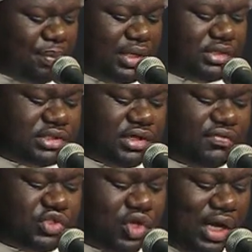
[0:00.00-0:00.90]
Prince of
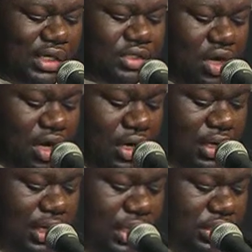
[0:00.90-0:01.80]

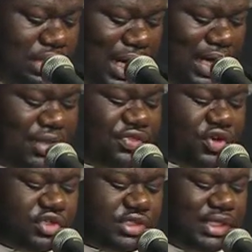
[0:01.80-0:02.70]
Shuhada, dying
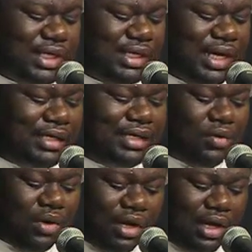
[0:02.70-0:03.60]
thirsty in
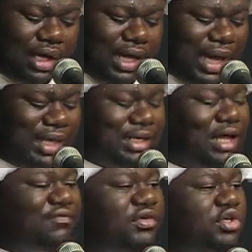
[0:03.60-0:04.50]
Nainawa. I
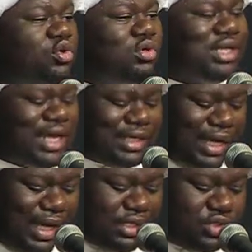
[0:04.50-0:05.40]
love you
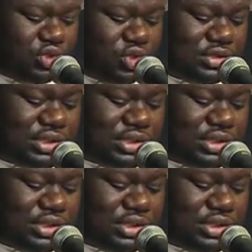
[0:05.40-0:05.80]
like angels